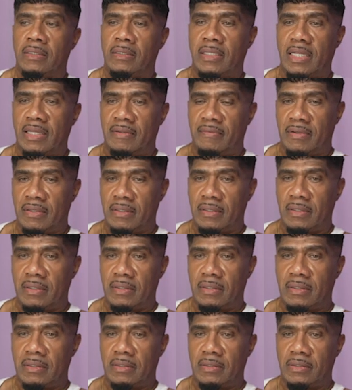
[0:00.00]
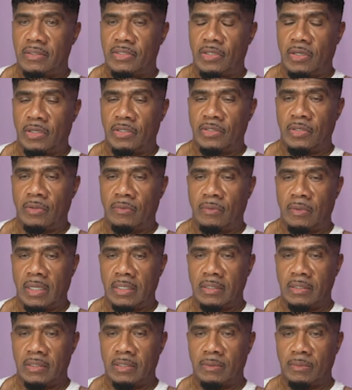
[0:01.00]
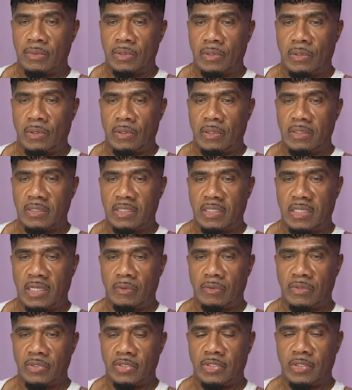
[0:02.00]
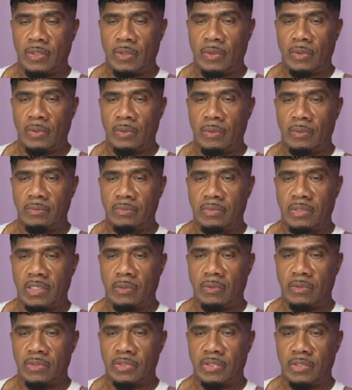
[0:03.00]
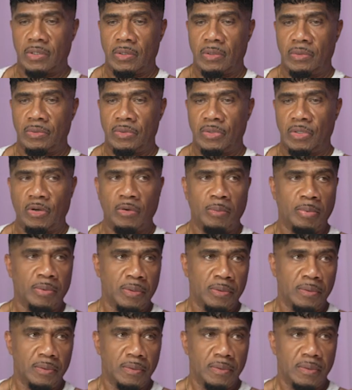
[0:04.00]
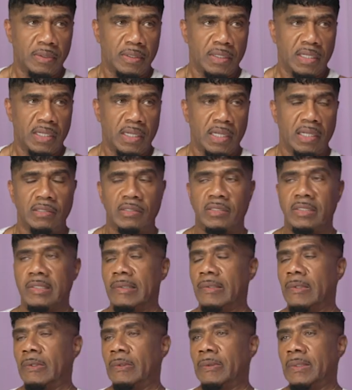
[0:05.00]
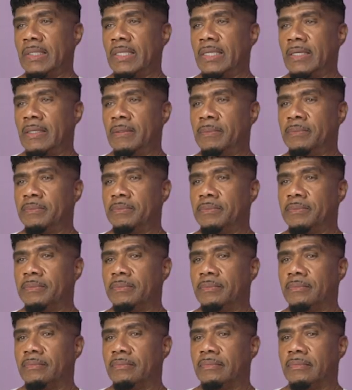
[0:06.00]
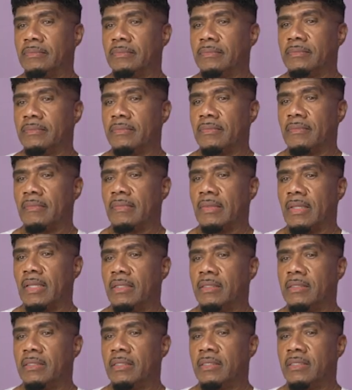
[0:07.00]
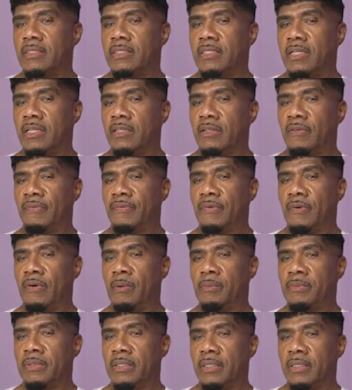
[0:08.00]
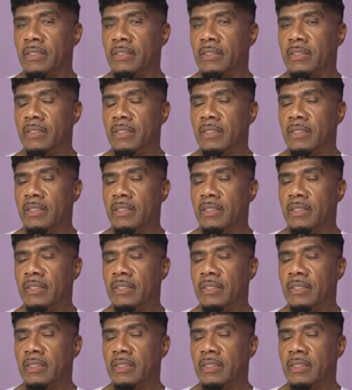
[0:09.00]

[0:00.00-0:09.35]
David started to write some chords, and they were so they were so noble mm. and so um, sincere the formula.